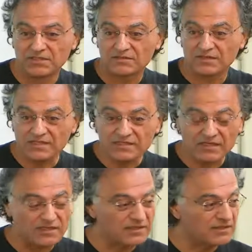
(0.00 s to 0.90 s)
These
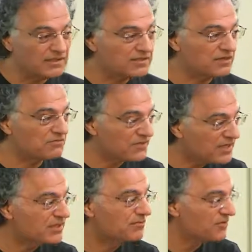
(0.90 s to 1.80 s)
are these are
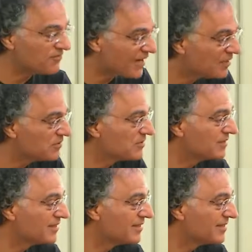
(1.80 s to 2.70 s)
really
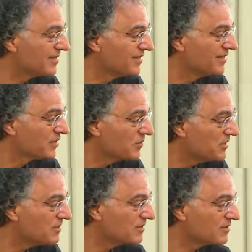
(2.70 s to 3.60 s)
profound
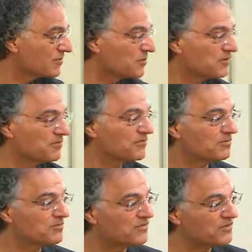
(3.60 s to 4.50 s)
questions from a,
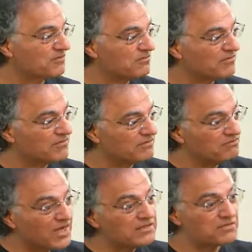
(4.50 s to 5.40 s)
from from
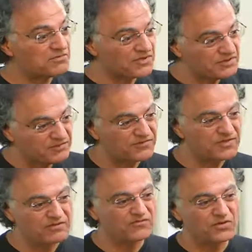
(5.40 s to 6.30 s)
multiple
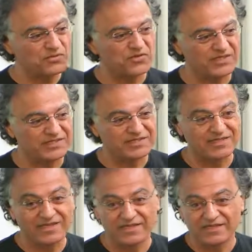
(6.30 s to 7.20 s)
different viewpoints,
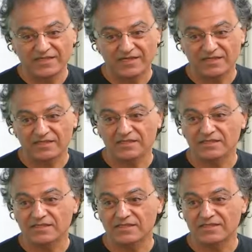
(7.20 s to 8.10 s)

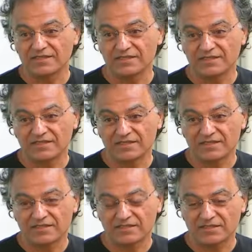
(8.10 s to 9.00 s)
and
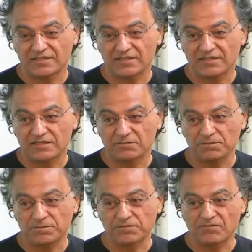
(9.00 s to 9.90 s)

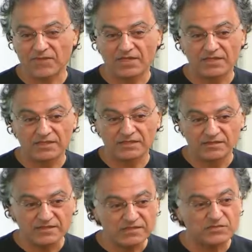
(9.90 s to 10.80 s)
um,
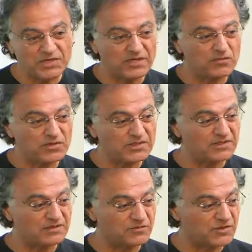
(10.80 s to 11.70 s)
this is really what
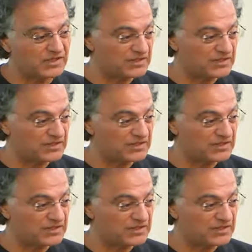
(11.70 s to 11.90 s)
what the